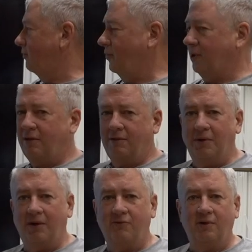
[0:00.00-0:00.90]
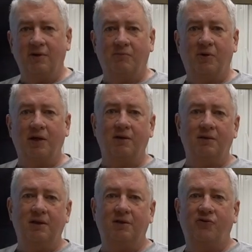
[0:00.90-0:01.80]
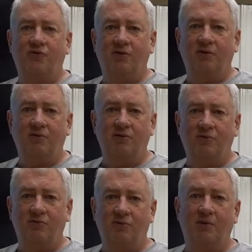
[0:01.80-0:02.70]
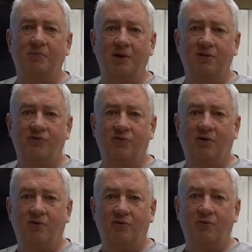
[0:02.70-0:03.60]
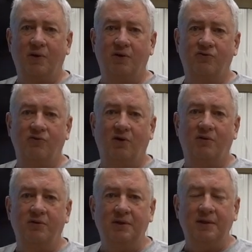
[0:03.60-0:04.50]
we get the boundary layer break, and it's the airplane is stalled, or the wing is stalled.